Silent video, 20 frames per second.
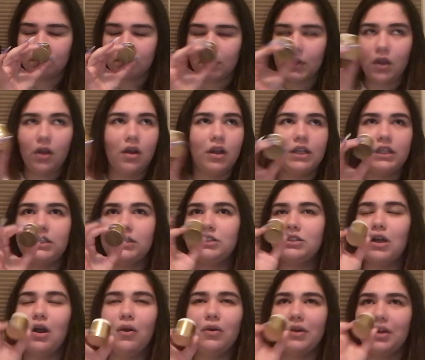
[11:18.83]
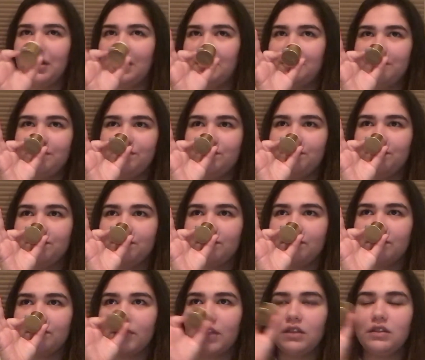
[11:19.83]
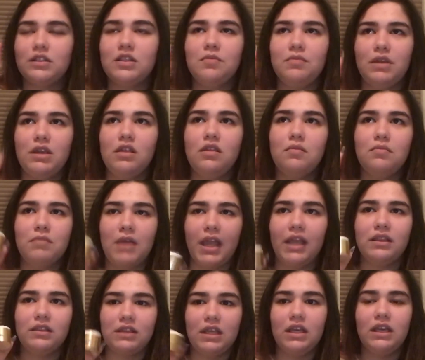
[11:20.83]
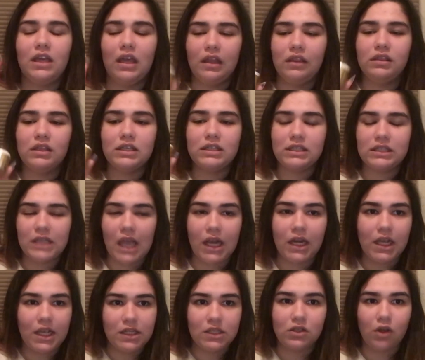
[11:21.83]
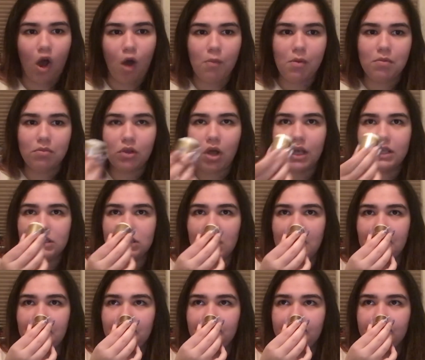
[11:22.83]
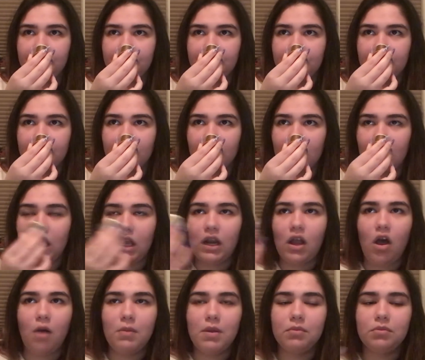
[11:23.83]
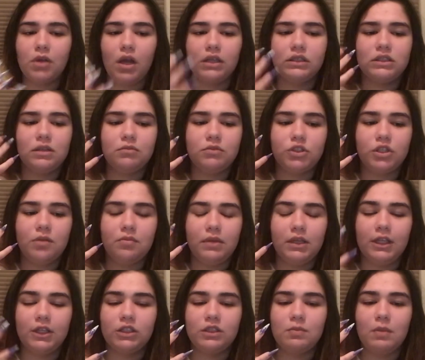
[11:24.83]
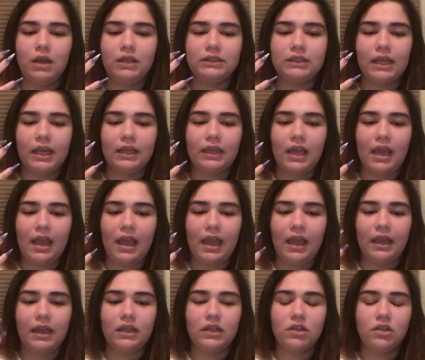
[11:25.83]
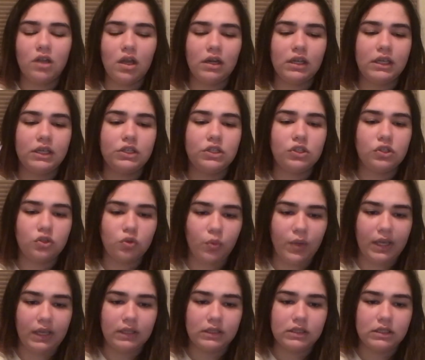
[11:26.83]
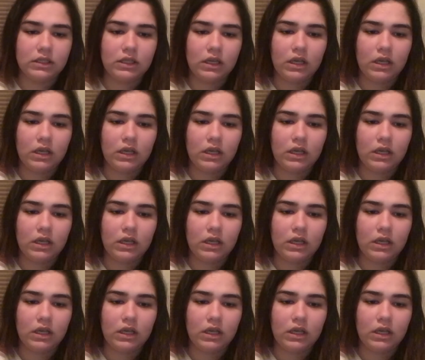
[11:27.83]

oh, so good. To me, the main thing in this scent is the almond blossom. And almond blossom, to me, smells like a nutty, sweet,